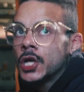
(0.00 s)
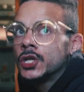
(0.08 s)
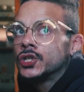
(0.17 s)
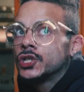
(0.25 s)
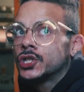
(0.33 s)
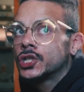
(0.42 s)

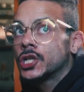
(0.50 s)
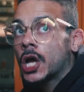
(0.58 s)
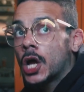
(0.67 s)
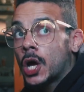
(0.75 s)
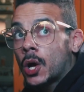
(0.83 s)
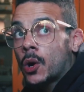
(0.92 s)

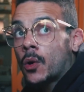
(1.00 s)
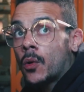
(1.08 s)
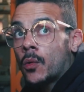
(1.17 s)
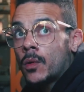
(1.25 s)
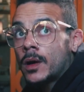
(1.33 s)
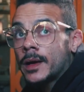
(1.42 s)

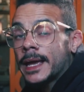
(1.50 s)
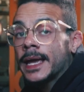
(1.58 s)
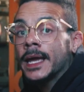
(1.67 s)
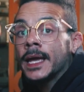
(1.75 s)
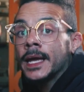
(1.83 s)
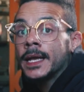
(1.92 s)
So,
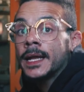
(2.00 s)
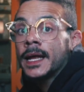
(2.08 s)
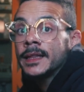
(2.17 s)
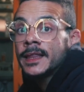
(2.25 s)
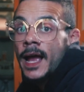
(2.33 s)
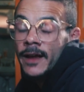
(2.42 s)
and
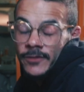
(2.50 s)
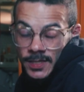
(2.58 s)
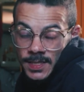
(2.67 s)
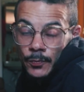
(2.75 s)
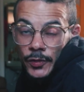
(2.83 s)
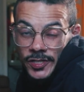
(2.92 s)
I've done
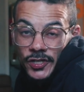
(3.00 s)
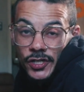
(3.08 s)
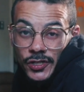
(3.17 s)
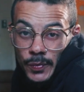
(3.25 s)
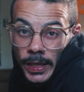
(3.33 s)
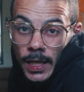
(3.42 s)
some research
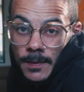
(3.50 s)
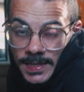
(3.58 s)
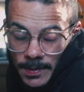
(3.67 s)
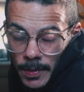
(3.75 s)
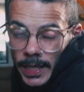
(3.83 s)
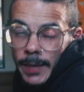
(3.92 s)
when it comes to
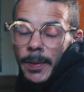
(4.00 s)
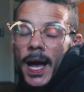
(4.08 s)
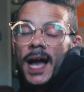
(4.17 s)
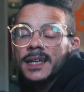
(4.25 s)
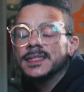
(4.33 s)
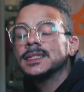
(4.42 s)

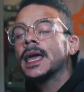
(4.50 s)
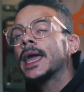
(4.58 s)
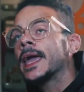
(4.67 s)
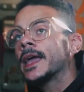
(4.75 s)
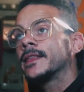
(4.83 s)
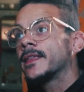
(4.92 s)
monkeypox,
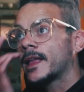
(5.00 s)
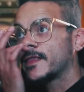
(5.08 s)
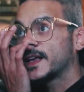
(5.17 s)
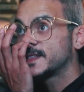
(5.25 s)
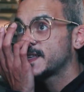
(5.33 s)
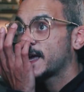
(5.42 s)
and they
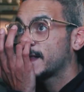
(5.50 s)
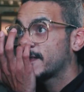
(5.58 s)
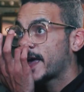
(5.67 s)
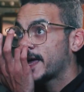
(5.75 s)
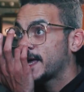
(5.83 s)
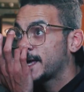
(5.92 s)
say
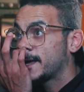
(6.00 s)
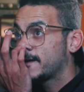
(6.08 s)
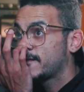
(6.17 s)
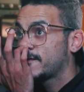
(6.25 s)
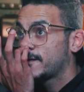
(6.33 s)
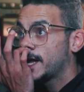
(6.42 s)
that if
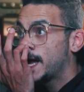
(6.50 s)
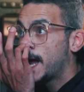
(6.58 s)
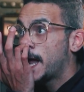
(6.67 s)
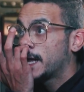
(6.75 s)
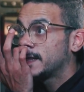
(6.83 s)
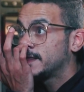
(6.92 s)

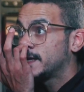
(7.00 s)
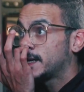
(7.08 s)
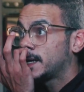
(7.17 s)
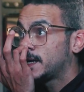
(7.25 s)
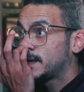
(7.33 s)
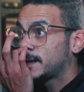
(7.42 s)

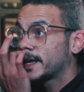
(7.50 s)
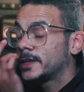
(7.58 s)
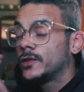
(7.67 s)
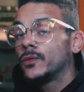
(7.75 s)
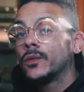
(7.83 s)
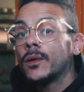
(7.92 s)
the, like,
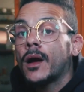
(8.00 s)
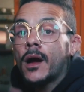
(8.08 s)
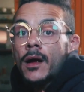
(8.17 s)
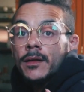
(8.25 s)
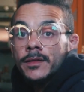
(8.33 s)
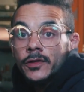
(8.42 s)

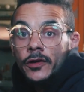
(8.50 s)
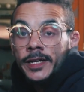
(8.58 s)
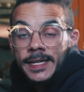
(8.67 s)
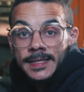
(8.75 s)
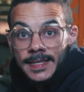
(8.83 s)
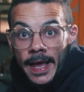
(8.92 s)
you're
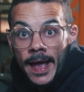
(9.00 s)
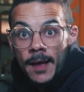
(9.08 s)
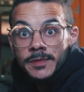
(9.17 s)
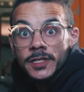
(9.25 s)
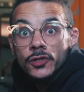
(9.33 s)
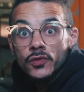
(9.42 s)
getting
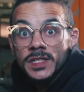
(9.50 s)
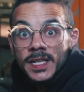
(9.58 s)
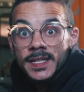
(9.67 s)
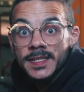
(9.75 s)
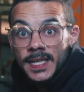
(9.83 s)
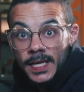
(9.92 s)
scabs and new skin
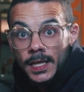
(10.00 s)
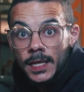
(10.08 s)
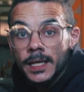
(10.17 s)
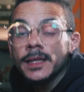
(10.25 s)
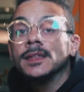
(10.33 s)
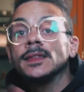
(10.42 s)
is
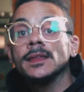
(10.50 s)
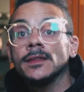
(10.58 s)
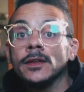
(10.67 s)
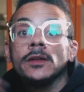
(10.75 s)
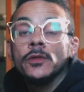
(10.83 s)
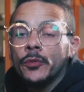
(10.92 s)
healing, then
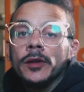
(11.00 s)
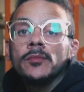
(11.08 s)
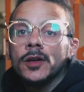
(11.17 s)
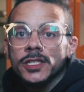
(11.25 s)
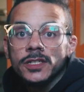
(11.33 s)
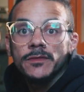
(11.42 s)
you're pretty
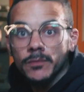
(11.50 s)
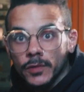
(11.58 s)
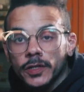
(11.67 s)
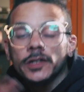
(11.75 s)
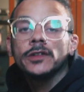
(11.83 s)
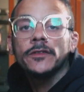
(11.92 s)
much,
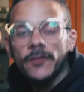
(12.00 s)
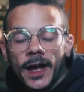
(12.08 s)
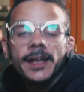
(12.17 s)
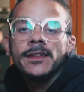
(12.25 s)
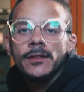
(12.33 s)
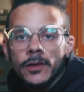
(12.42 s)
you're
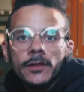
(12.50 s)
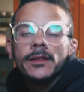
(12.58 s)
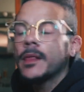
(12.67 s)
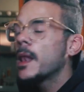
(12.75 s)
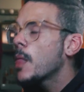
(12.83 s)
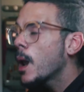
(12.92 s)
fighting, you're
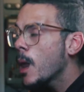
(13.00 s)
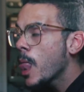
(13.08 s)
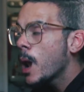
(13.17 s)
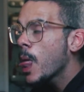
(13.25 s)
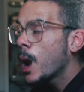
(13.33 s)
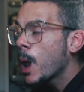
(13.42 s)

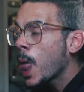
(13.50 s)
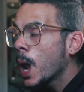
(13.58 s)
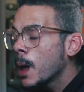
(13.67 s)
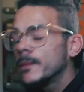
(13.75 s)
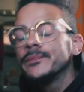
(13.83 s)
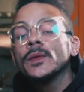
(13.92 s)

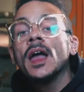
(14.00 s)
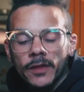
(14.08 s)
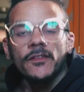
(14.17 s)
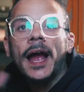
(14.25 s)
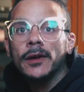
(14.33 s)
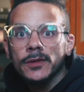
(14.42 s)
the
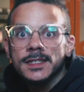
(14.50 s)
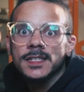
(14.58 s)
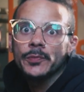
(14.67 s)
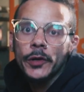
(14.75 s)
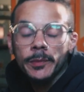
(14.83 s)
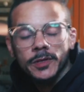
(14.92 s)
virus is
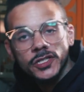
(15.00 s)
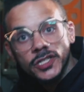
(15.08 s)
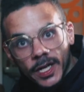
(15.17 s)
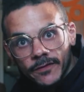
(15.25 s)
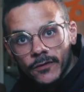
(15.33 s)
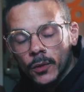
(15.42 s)
pretty much
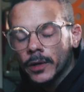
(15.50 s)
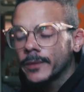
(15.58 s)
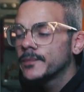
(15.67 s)
done for.